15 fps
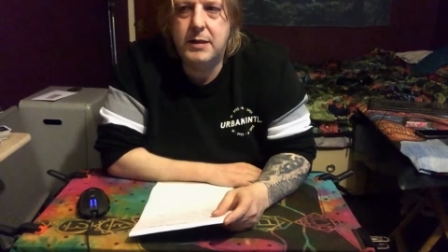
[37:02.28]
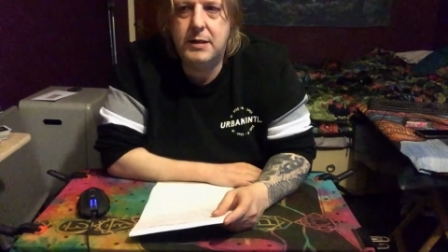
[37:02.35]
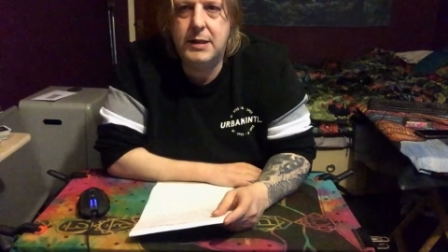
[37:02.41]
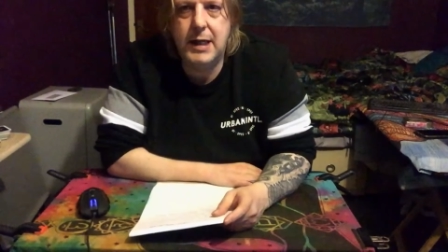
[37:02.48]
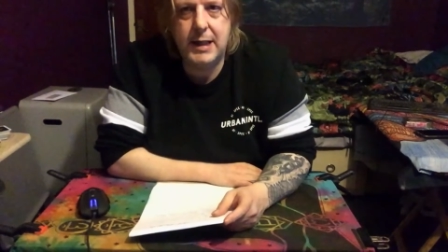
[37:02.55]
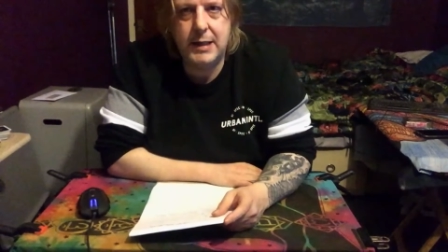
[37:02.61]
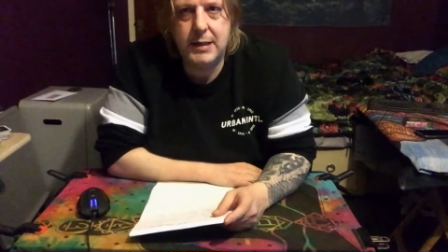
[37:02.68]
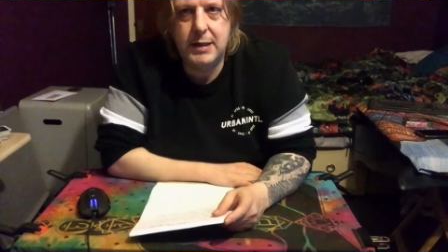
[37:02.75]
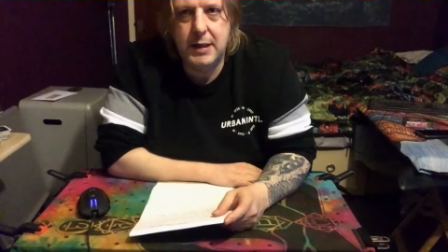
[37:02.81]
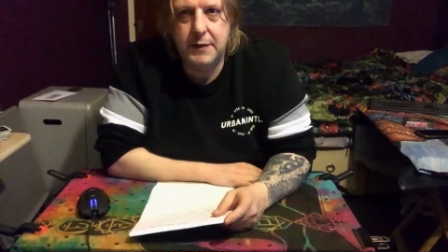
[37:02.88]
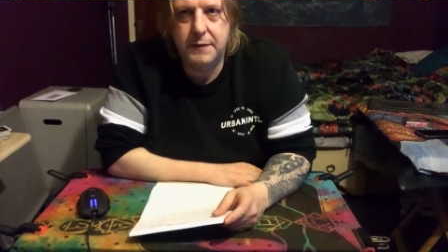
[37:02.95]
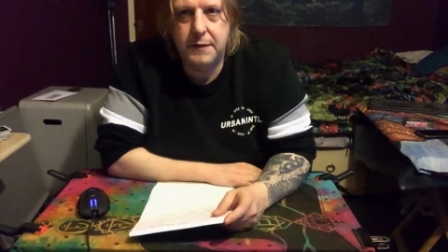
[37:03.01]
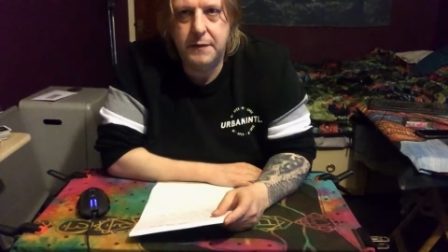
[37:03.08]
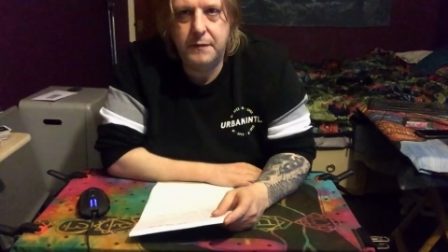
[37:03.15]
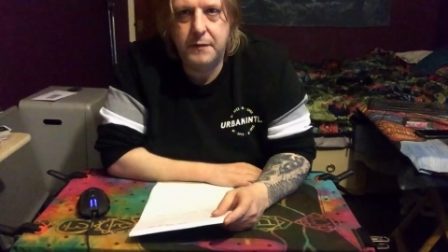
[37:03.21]

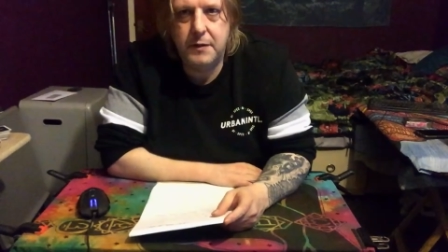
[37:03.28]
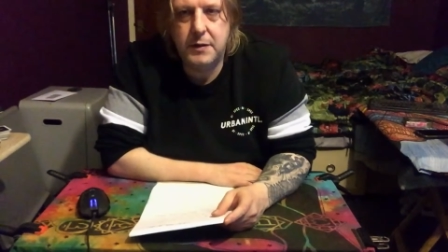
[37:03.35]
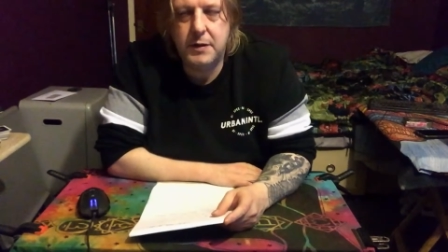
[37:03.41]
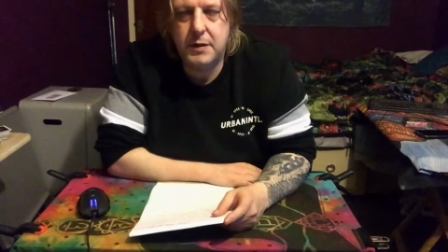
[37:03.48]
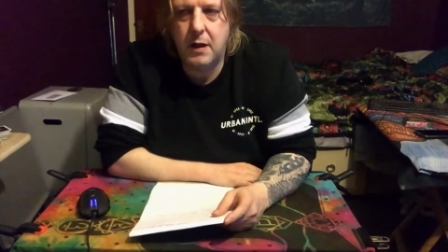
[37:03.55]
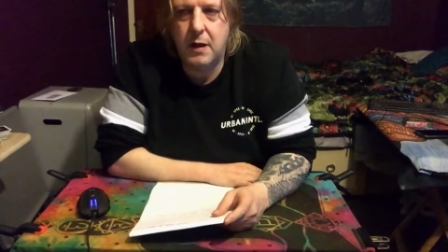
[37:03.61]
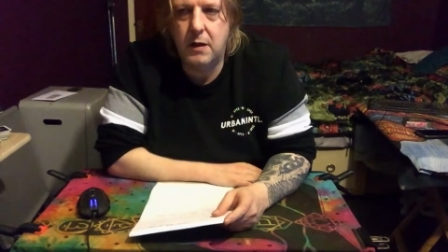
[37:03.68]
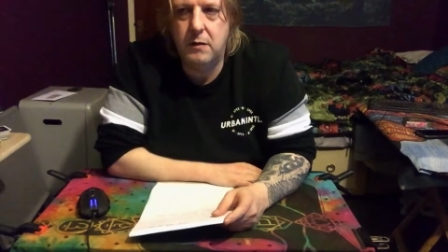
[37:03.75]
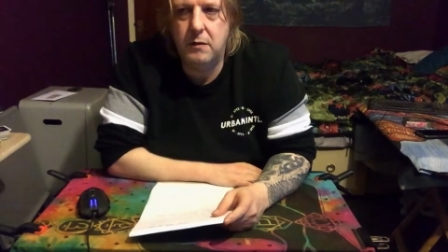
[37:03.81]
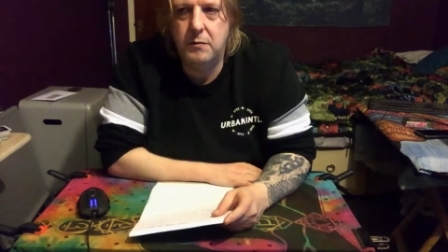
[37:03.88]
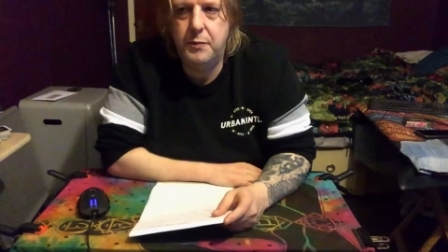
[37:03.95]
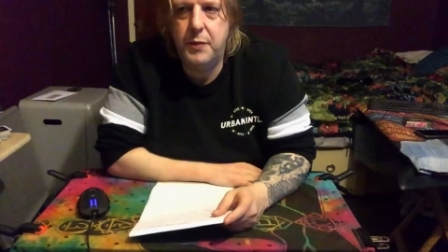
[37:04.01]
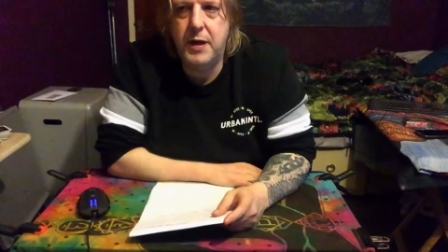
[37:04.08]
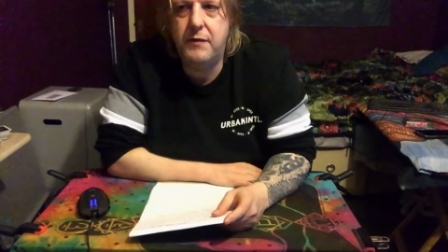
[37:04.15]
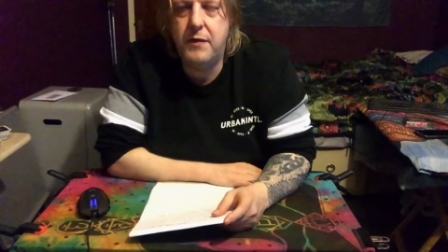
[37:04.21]
addictive. So
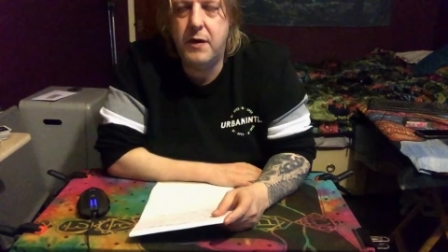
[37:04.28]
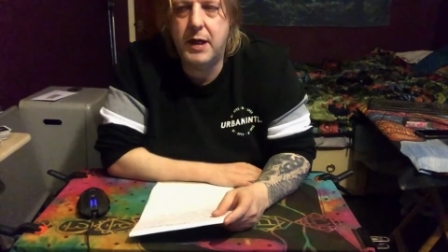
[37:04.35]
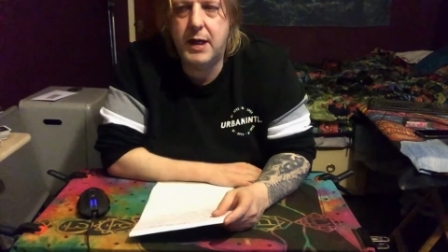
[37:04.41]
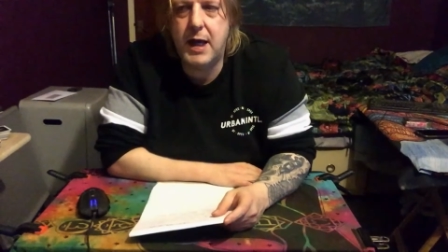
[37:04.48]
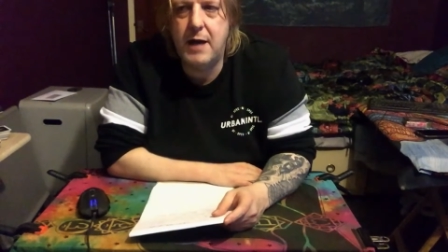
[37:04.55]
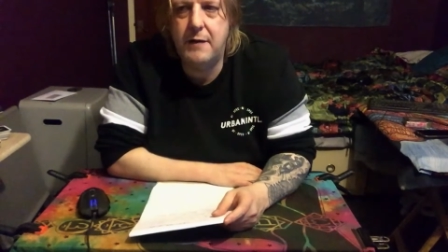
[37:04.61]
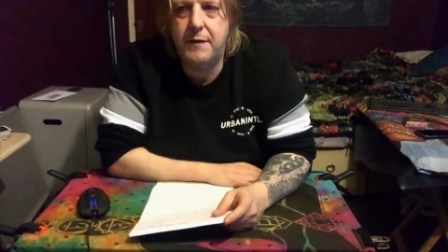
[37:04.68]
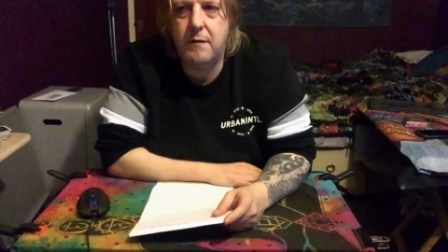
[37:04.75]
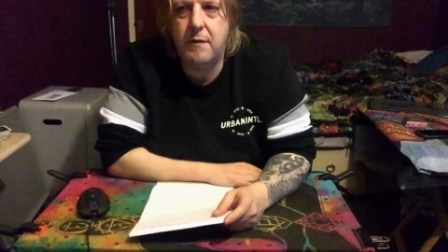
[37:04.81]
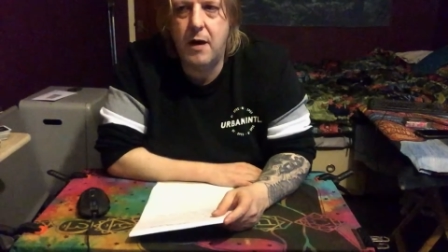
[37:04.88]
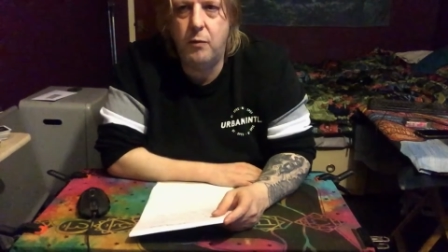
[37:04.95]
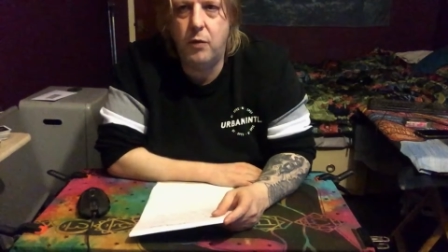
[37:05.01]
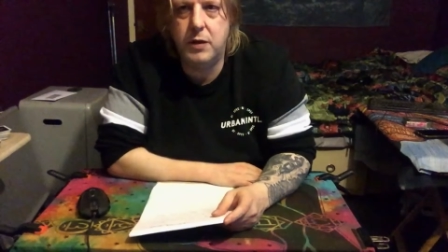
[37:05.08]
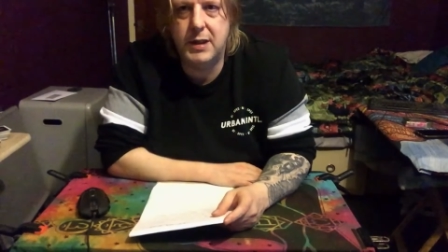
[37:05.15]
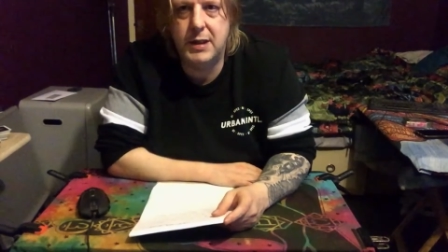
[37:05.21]
be very careful
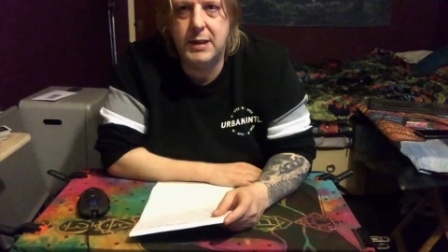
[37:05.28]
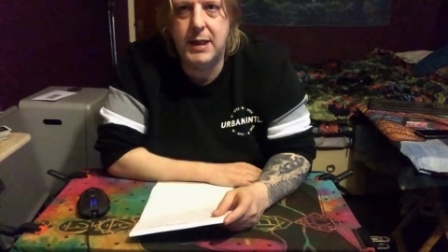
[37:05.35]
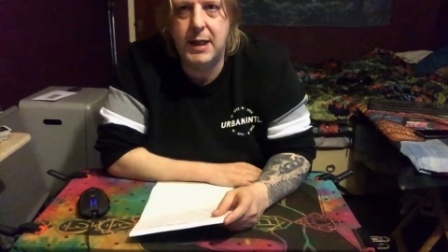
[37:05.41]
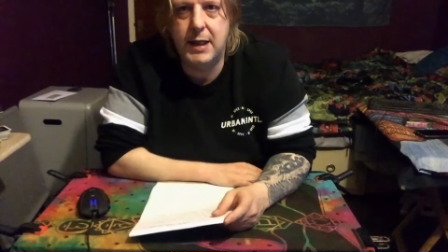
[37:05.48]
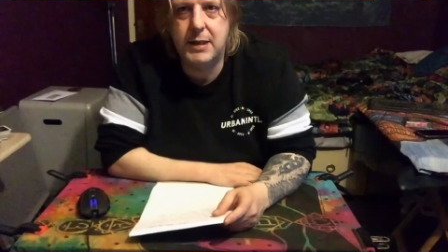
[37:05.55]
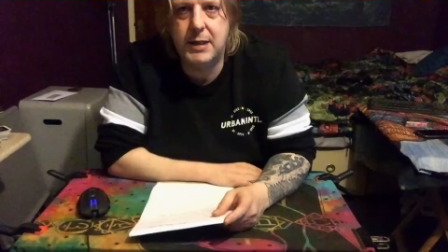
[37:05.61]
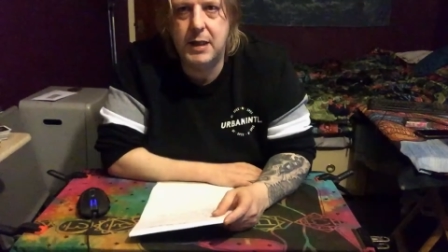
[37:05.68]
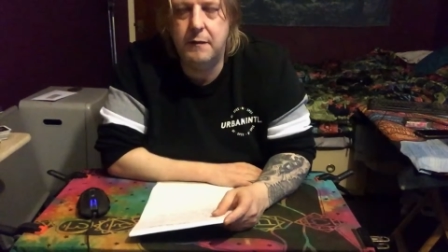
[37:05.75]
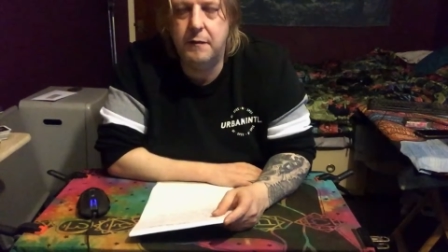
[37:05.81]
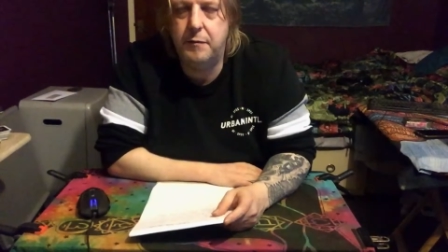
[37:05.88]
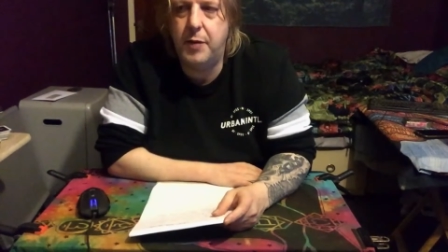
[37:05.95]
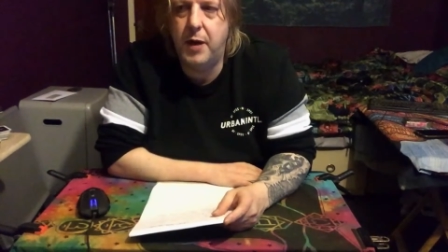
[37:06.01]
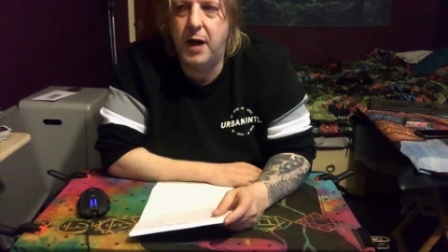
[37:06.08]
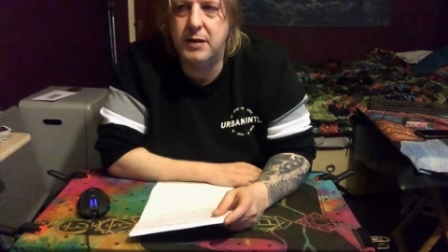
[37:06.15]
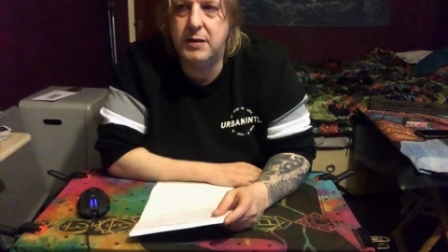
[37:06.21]
around what's addictive,
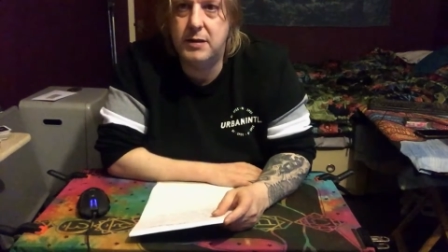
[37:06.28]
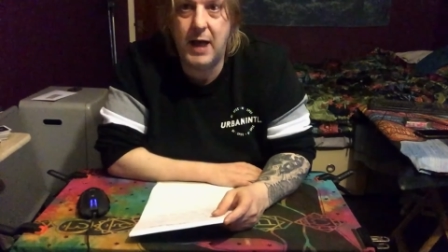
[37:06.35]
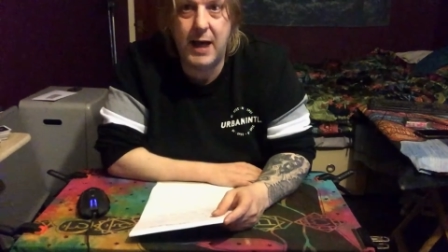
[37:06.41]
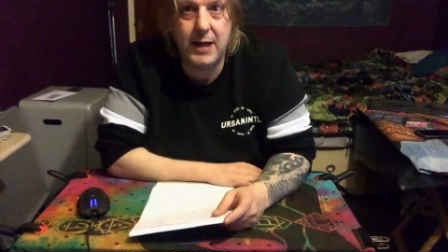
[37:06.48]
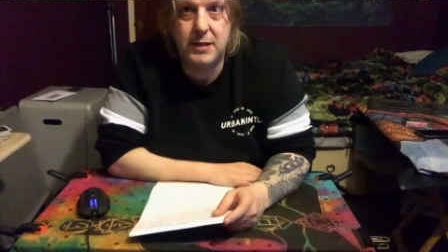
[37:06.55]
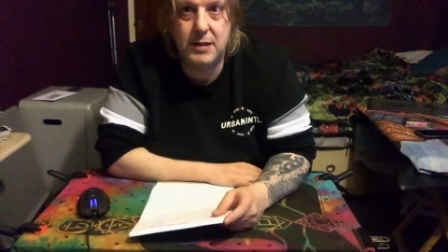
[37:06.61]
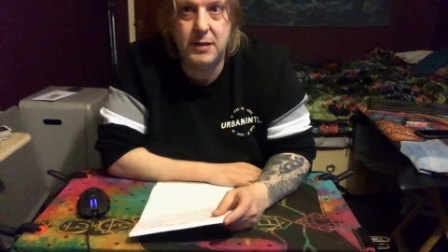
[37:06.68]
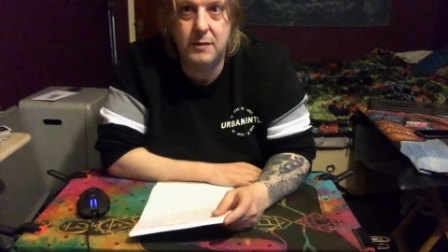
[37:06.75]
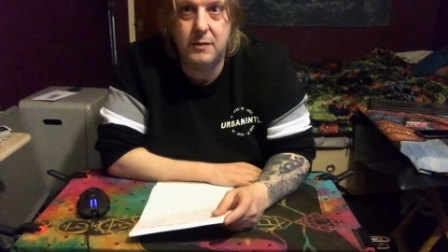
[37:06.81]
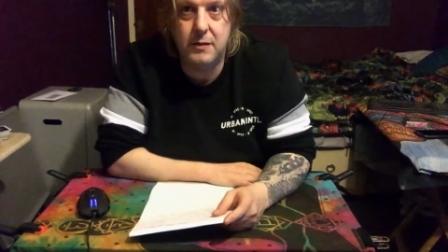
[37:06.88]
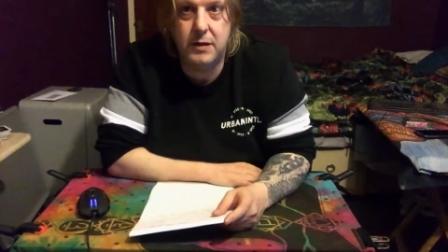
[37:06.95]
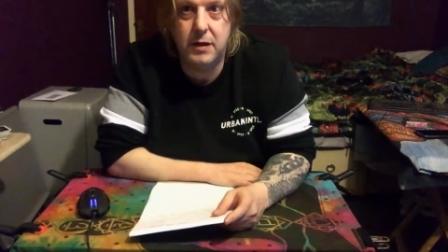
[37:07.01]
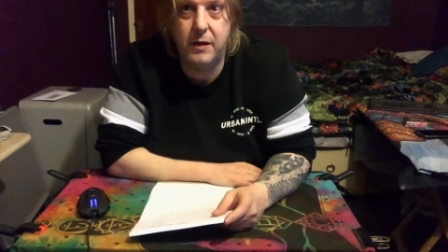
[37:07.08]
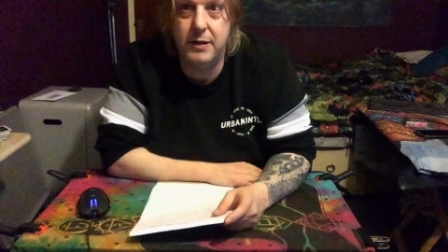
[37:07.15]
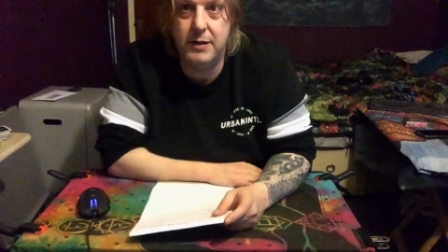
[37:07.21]
but sex is also